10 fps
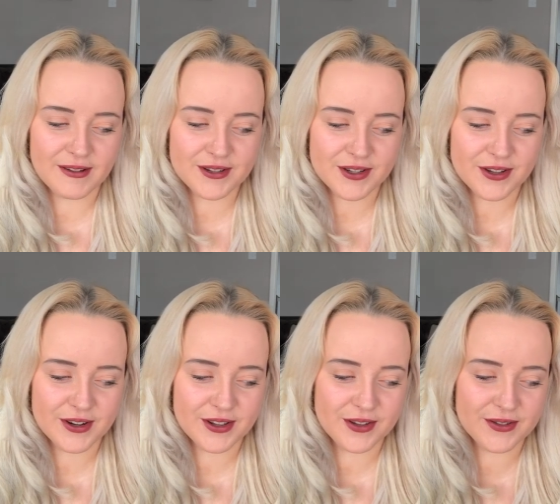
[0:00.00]
I was just
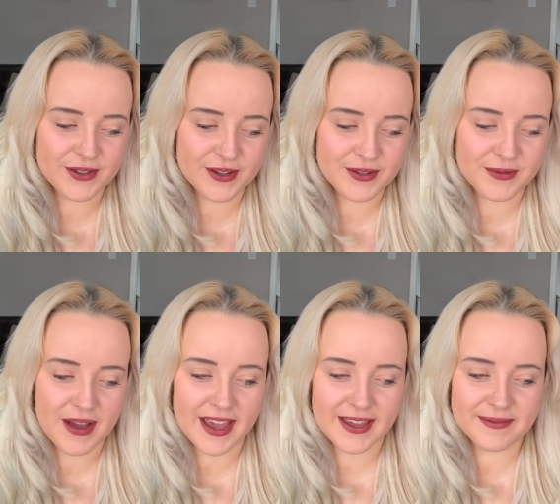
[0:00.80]
going to lose loads of
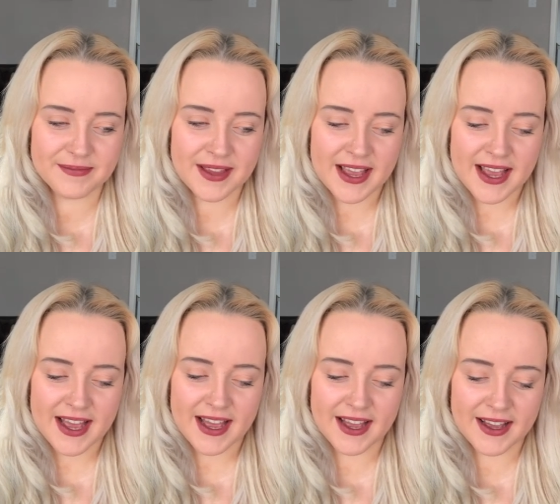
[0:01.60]
weight
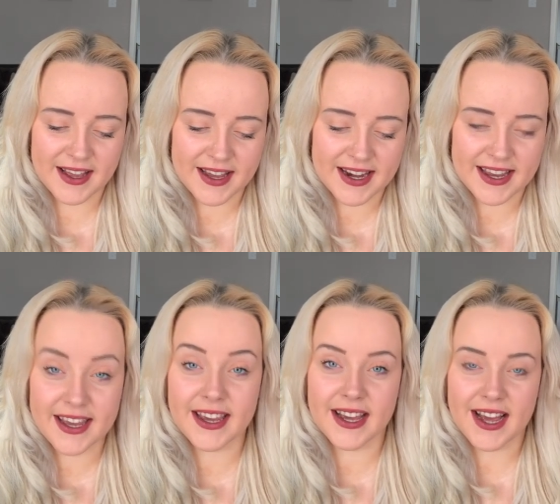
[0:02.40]
uh, in a
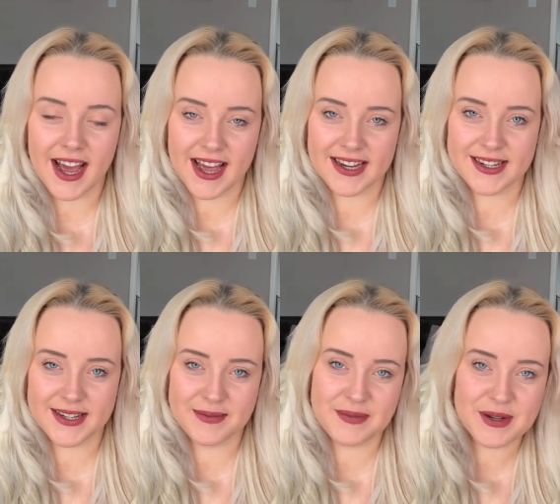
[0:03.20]
year and
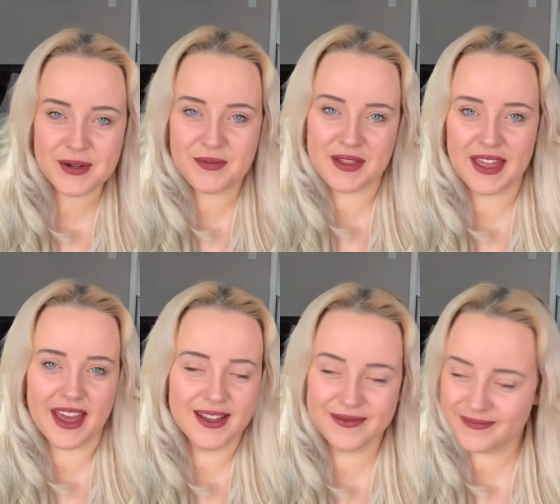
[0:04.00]
be done with
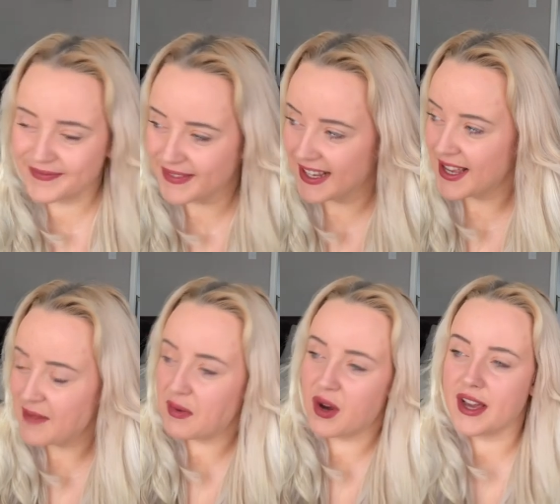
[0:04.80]
it.
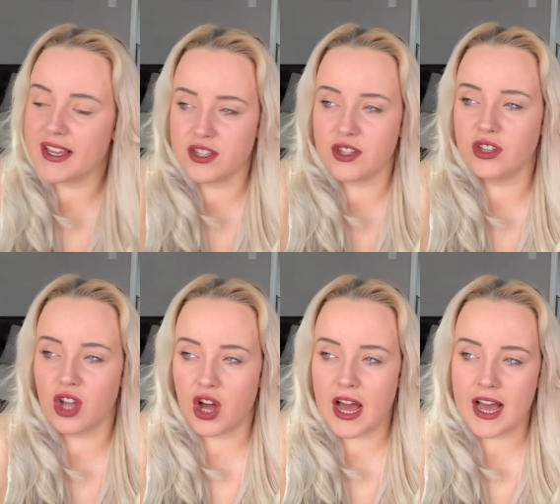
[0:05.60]
But it's a
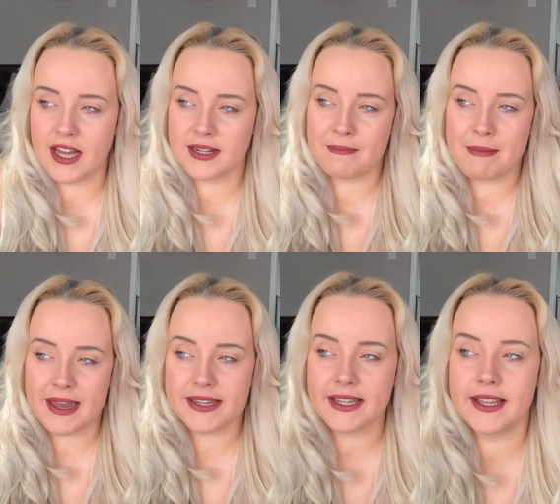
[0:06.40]
lot harder
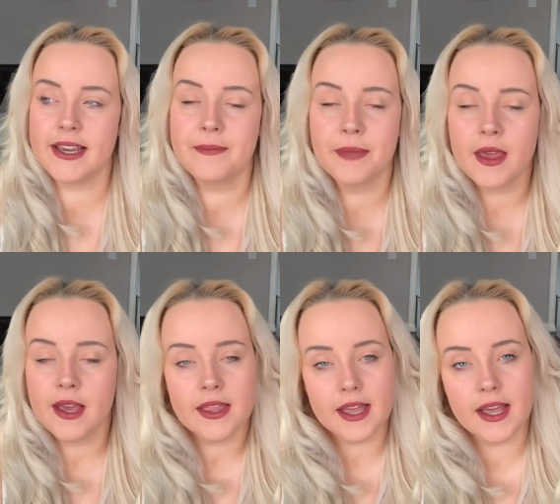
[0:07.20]
mentally
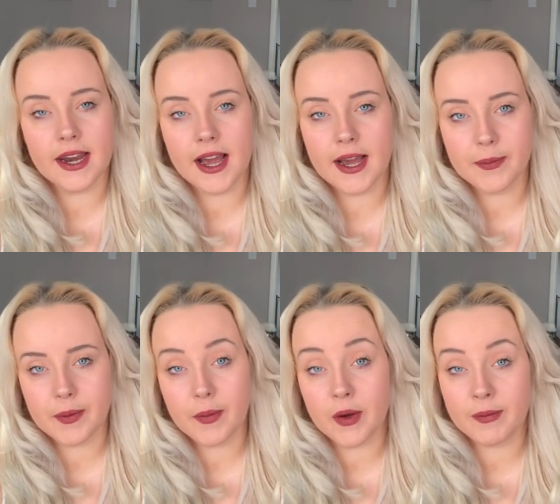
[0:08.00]
than I
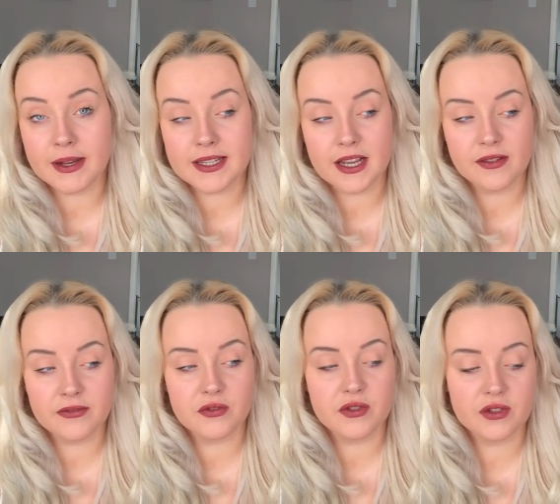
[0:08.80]
prepared
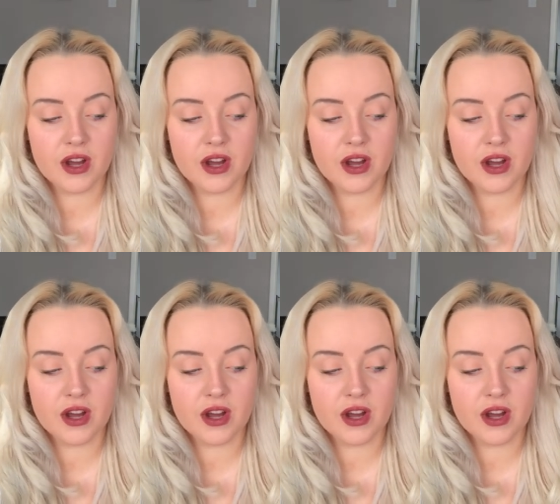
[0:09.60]
myself.